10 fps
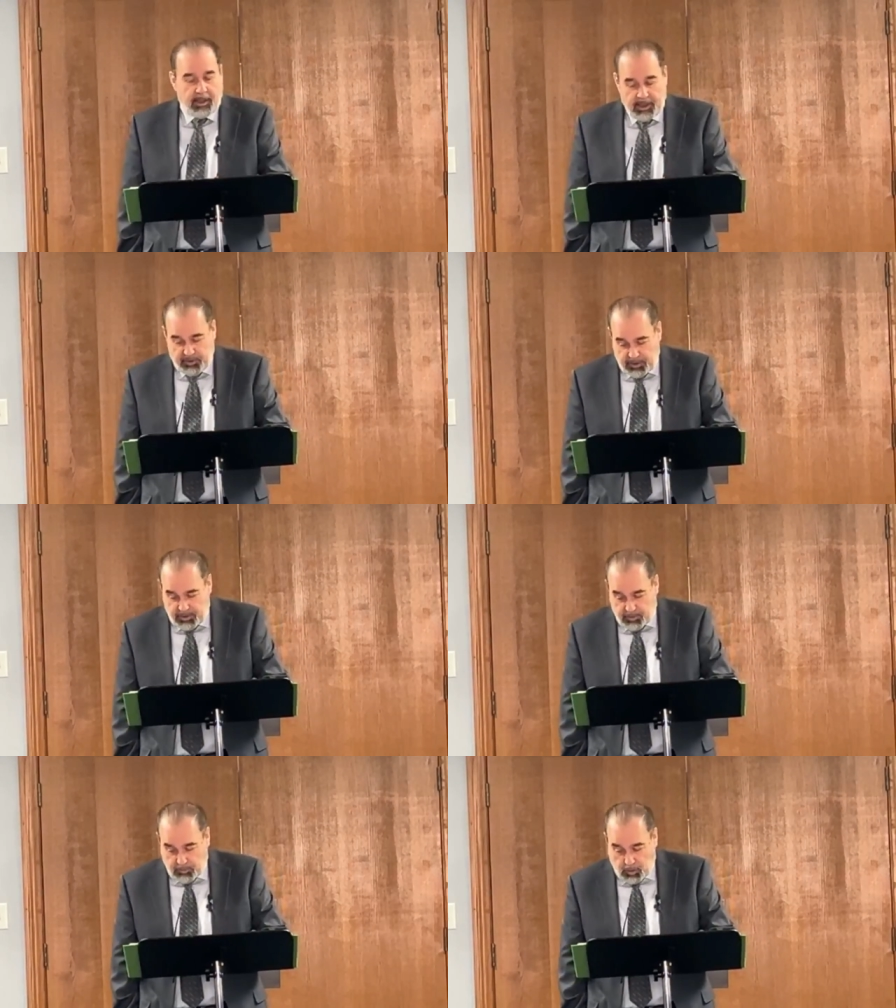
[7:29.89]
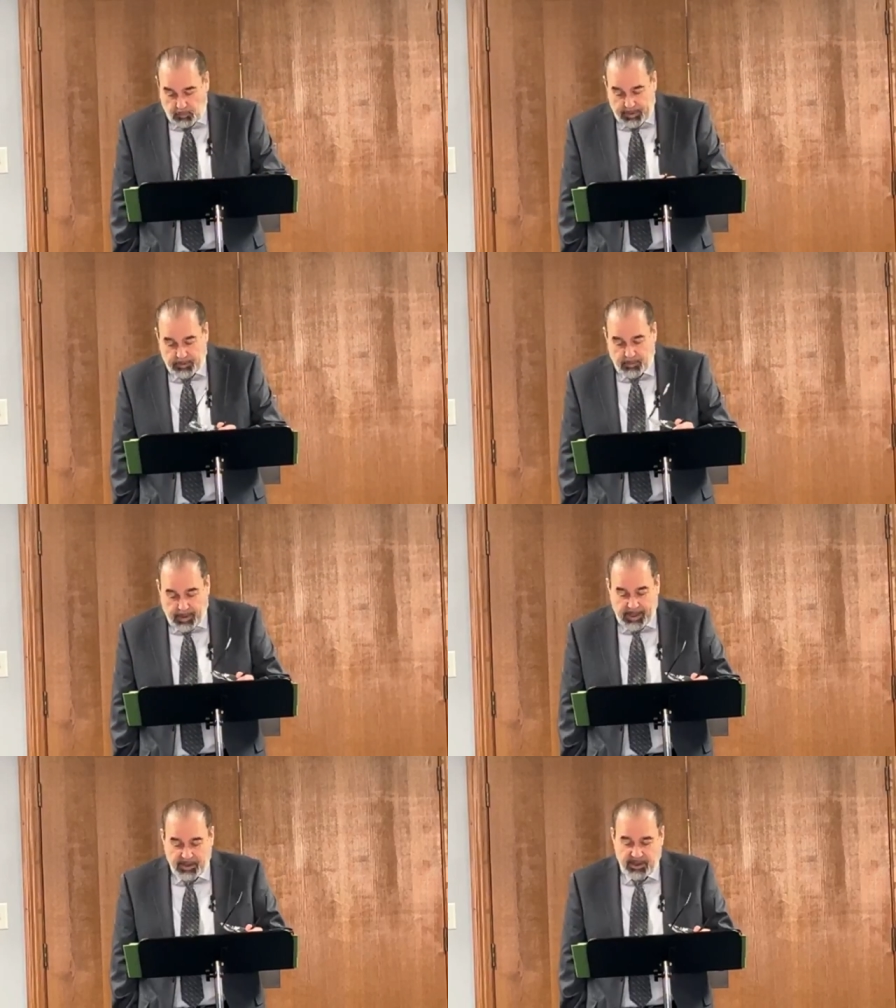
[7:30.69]
and they should grow in
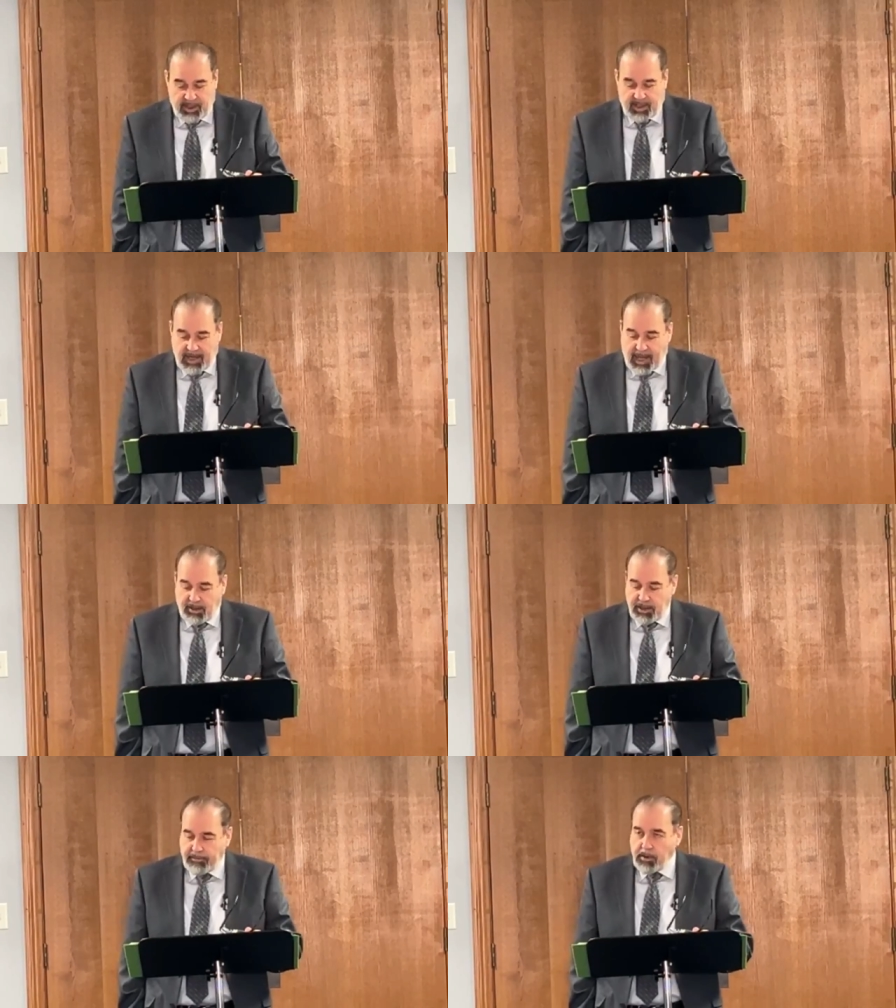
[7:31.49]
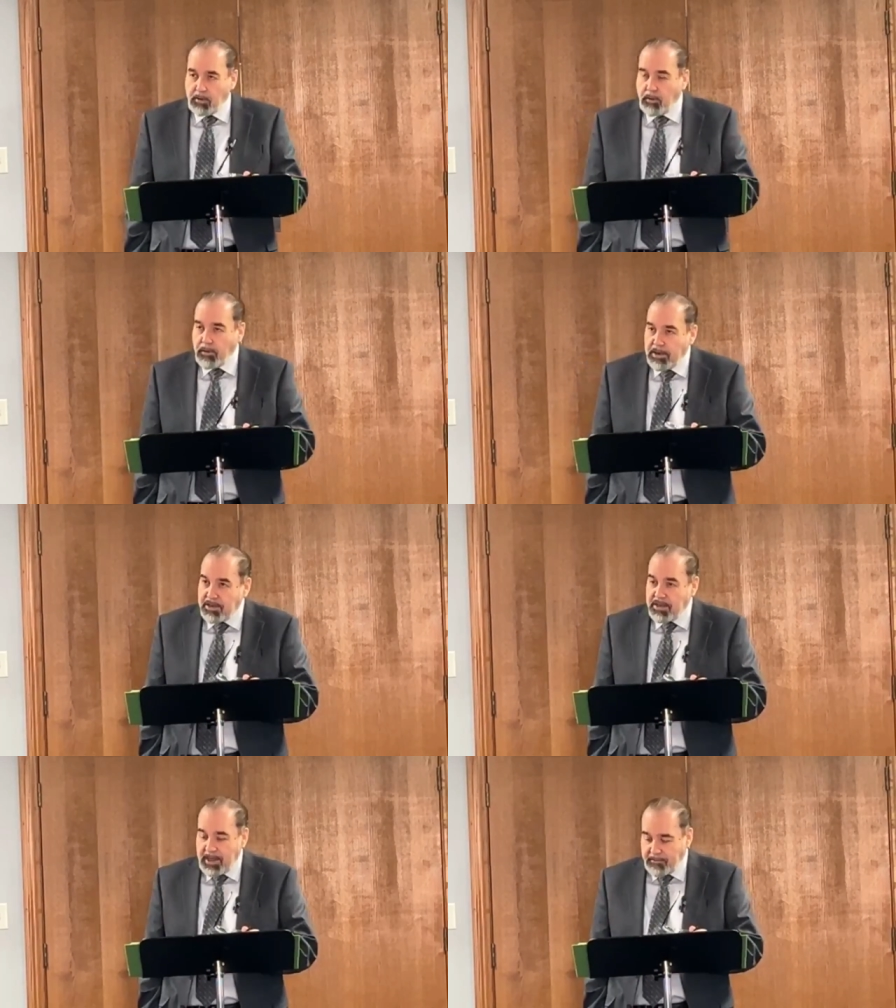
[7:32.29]
grace and in the knowledge of our Lord
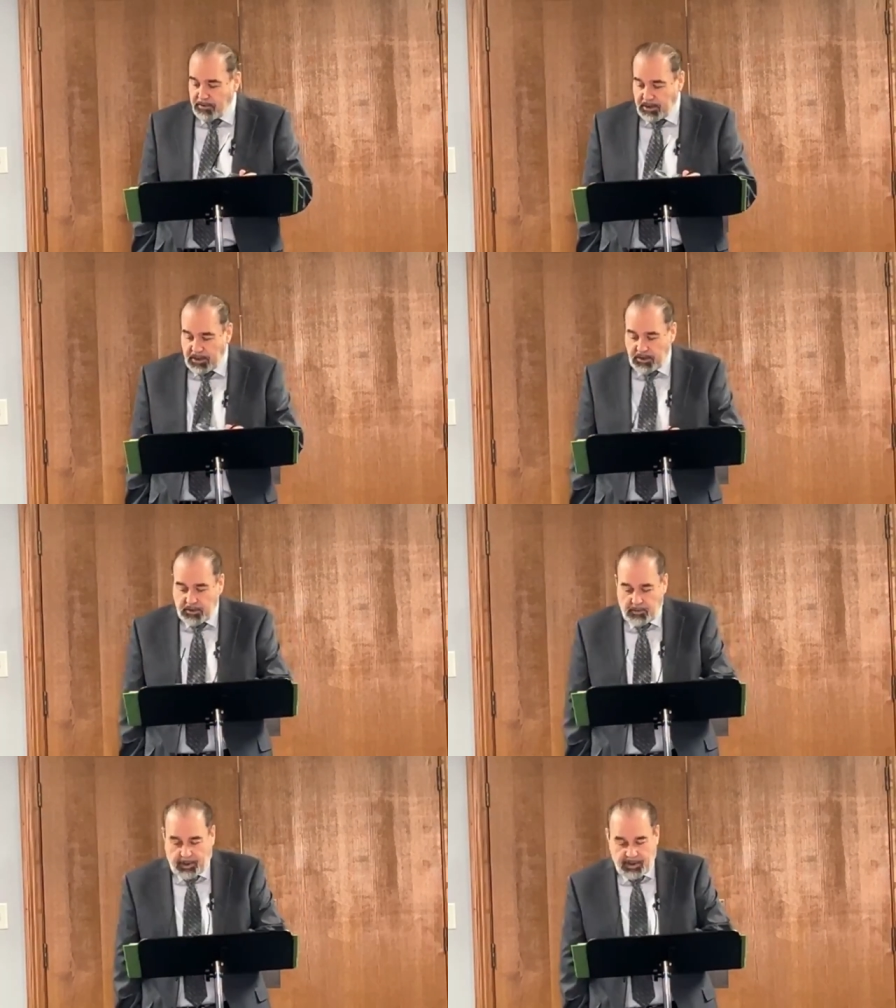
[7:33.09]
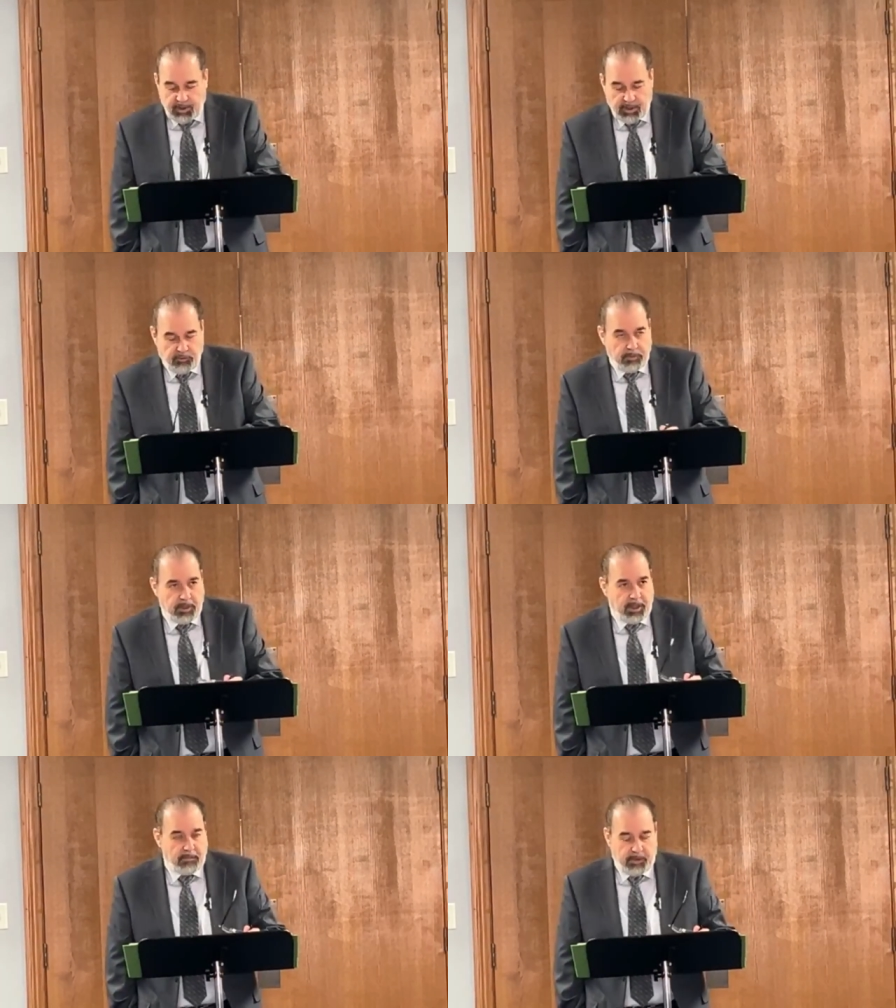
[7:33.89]
and Savior Jesus Christ. That's from
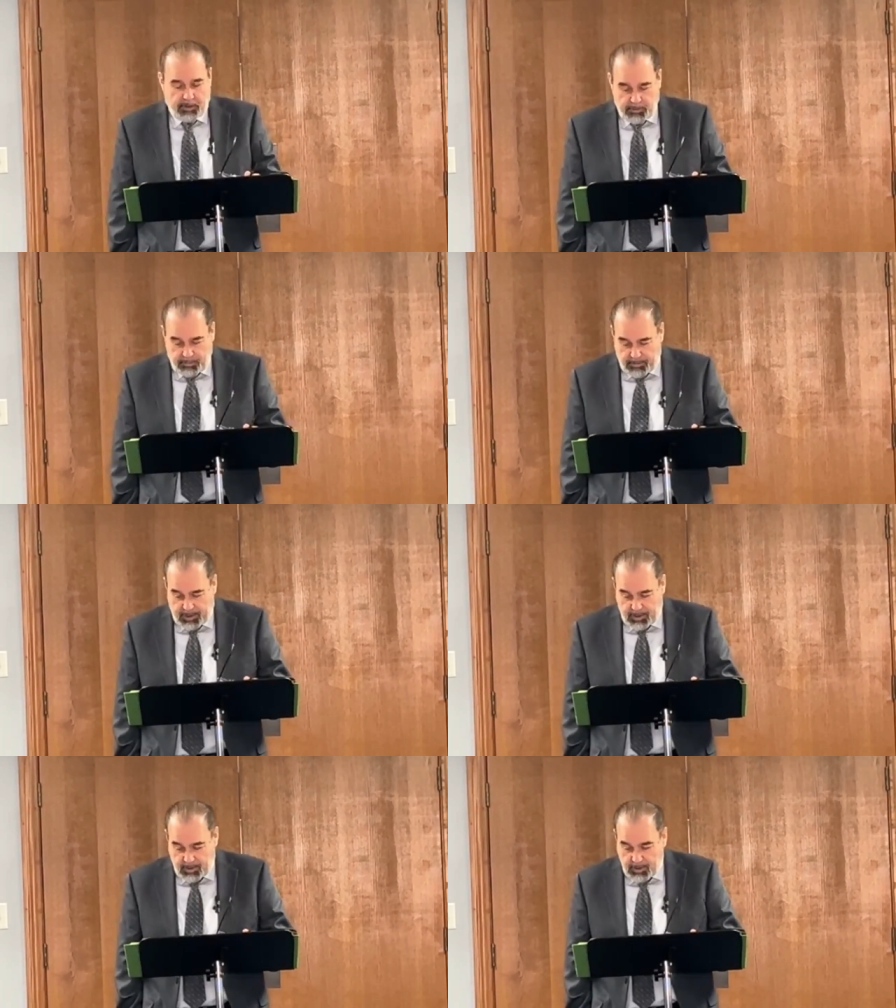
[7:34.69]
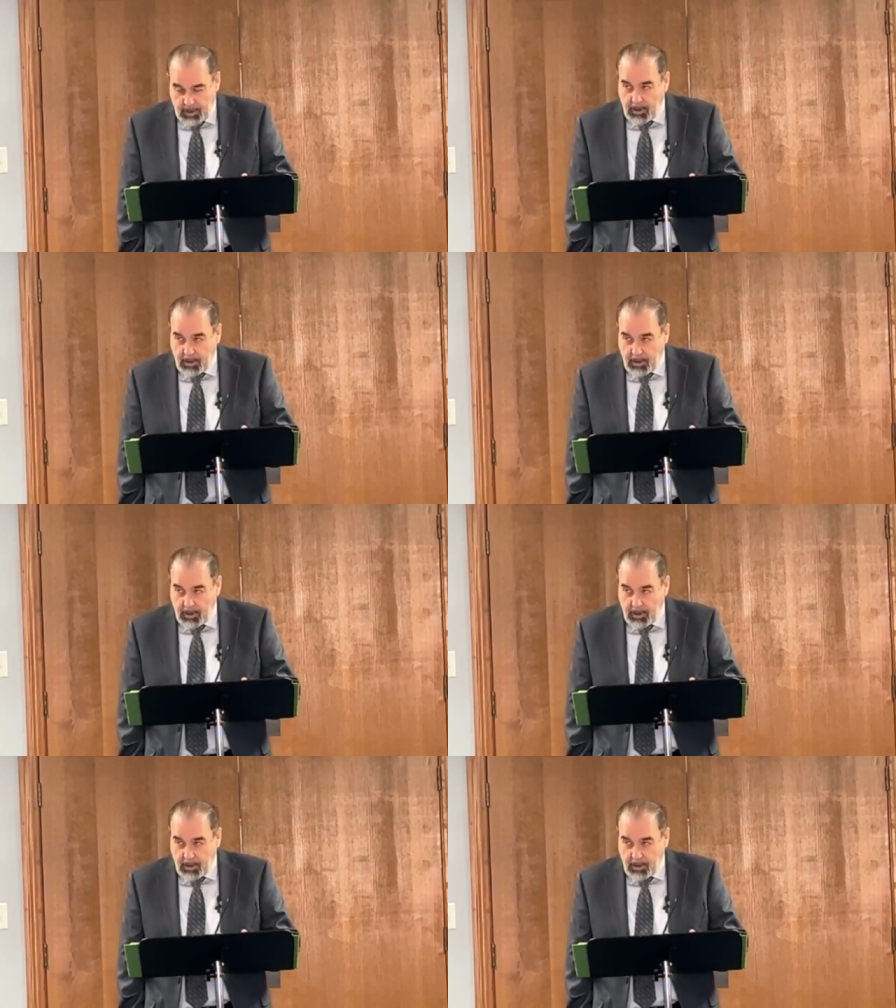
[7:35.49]
2 Peter 3.